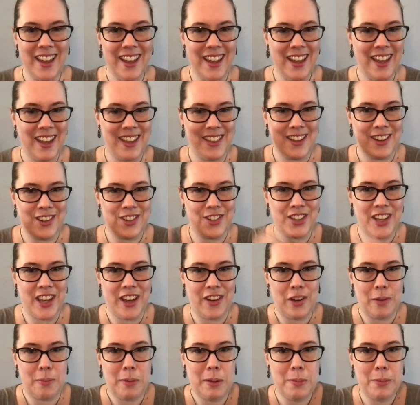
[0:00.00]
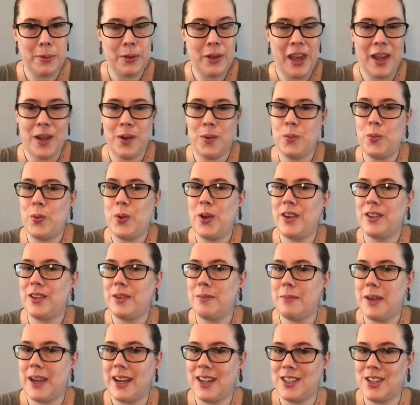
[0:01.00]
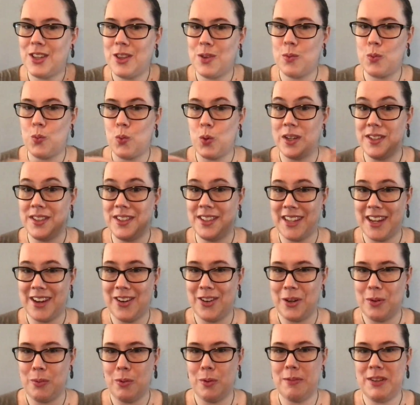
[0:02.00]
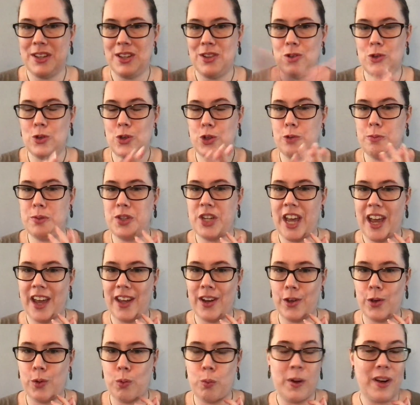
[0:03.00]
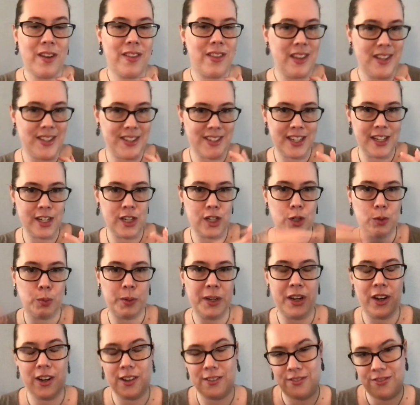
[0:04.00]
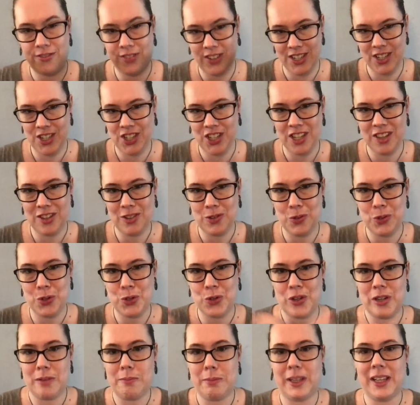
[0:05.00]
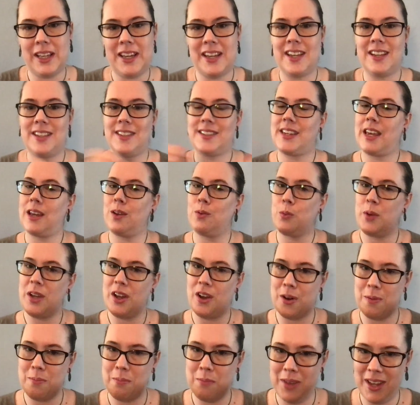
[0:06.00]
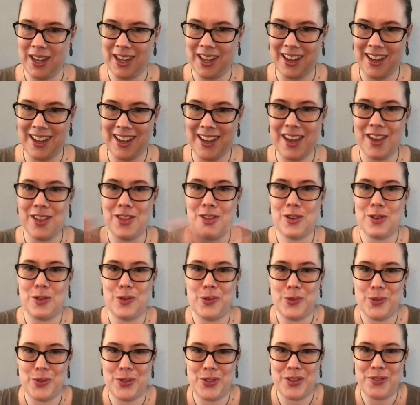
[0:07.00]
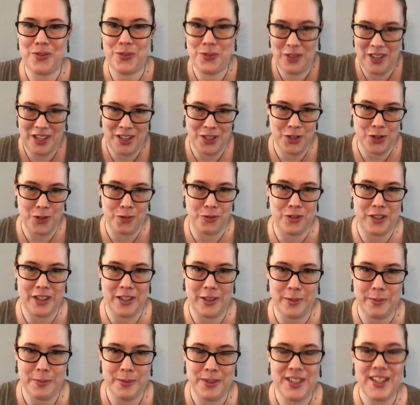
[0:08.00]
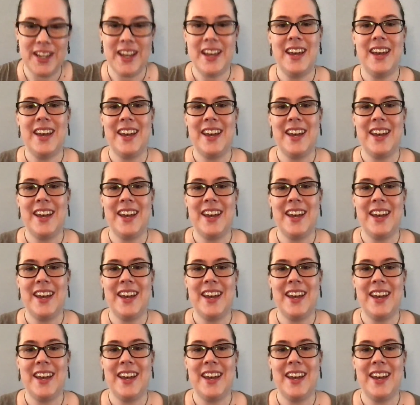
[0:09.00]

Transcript: Hey there, scary people, and welcome back to the One Scary Woman YouTube channel, where this year we are finishing those screenplays and we are making those feature films.